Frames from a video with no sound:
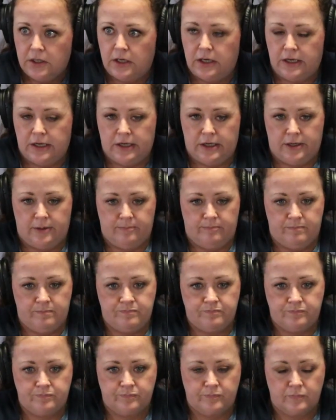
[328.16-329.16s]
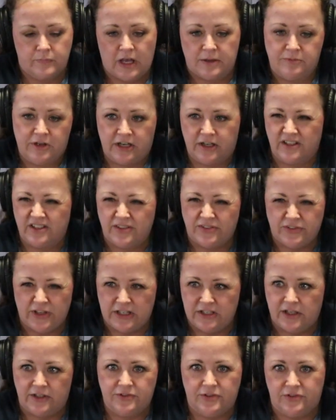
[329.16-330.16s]
I'm not going to say
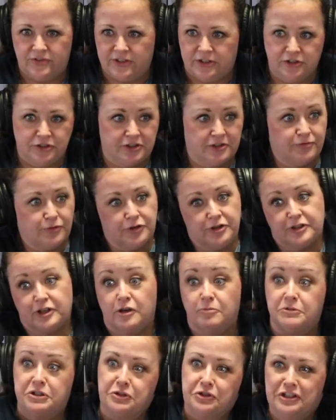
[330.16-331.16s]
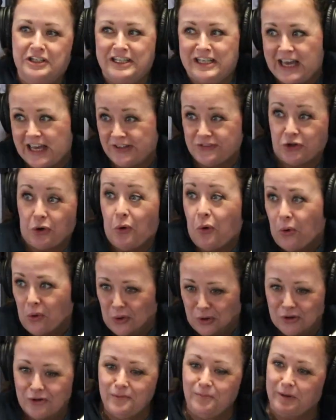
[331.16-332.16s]
necessarily for the community as a
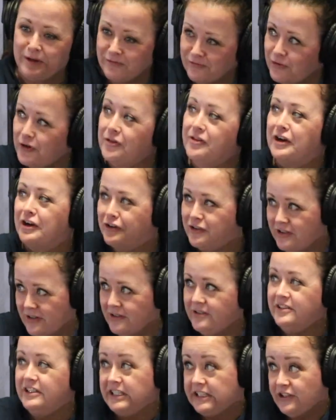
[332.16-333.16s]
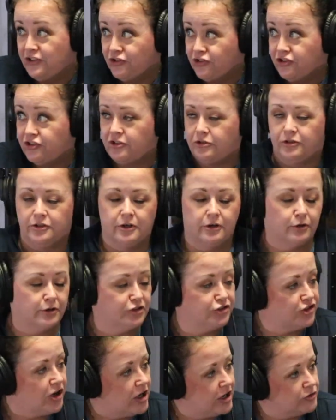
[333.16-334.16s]
whole, but for their niche or
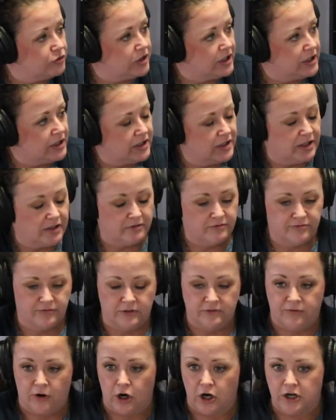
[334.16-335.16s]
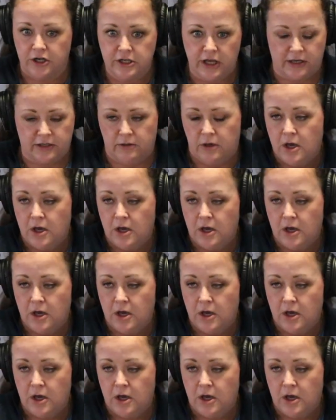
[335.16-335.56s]
genre of art.